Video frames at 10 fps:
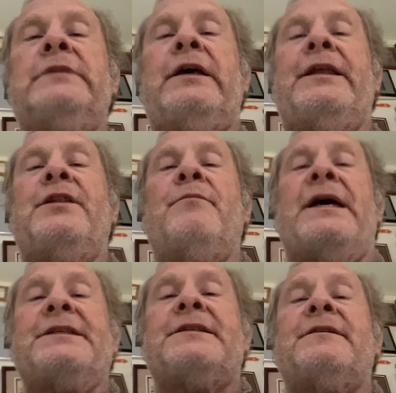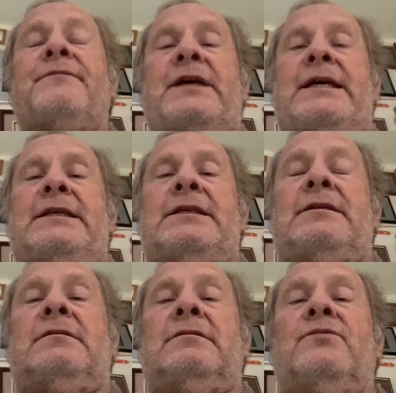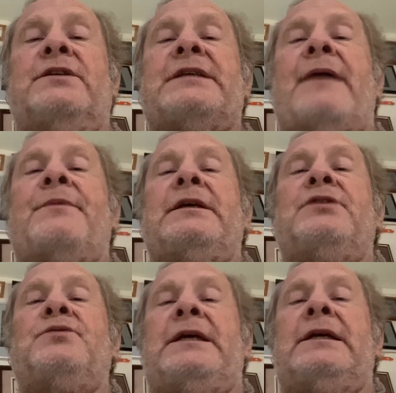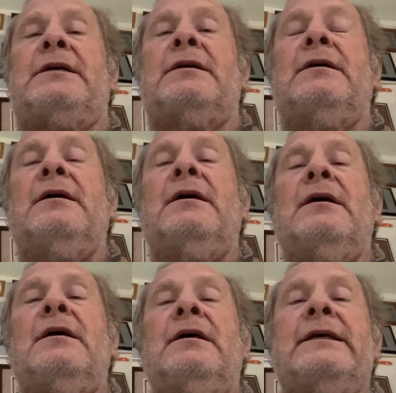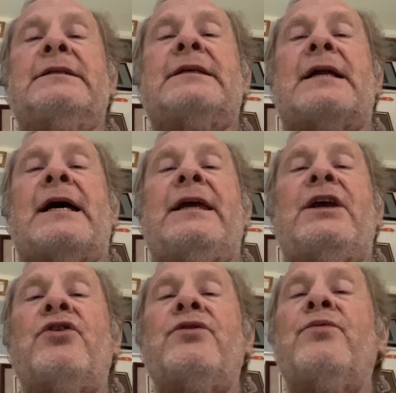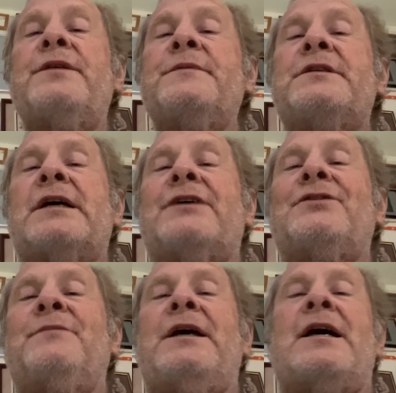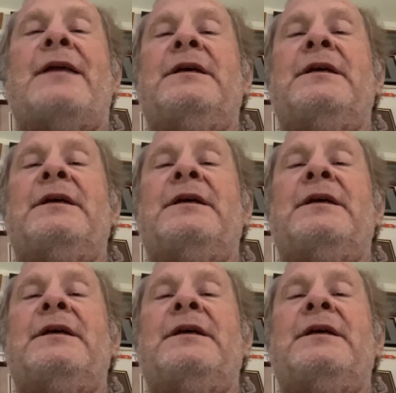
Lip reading: In the best case, what's happening to me is that I hear the rhythm section behind